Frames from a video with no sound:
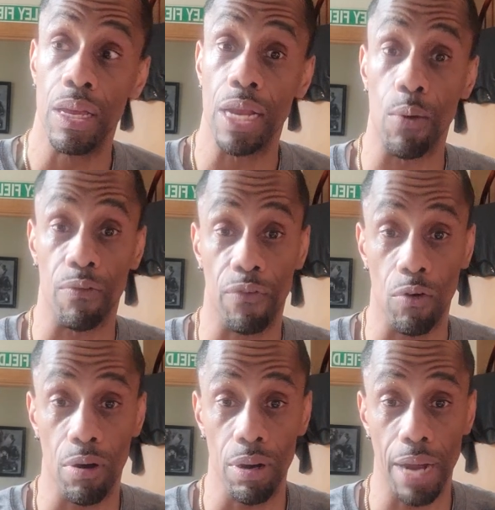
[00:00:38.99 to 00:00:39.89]
there were
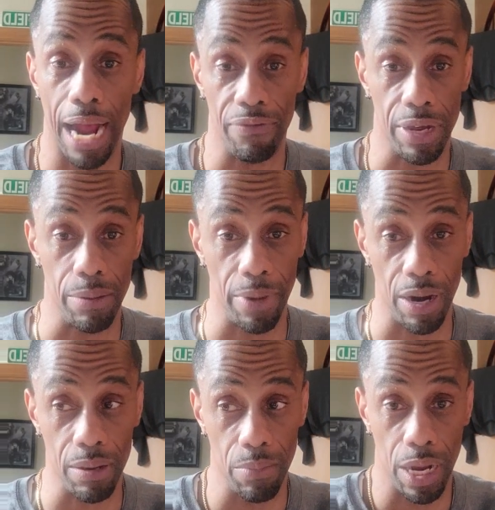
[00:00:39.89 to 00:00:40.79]
4 African
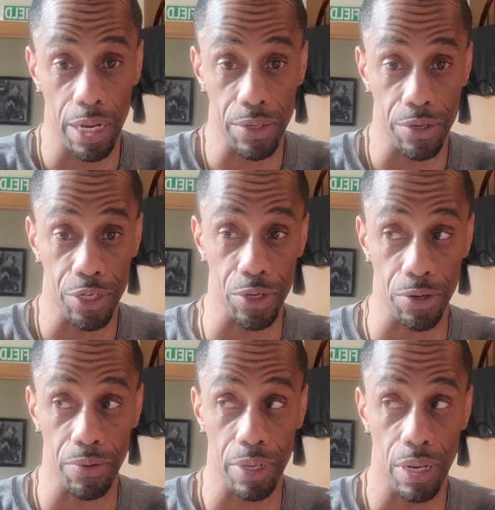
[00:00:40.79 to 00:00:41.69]
American men on the jury.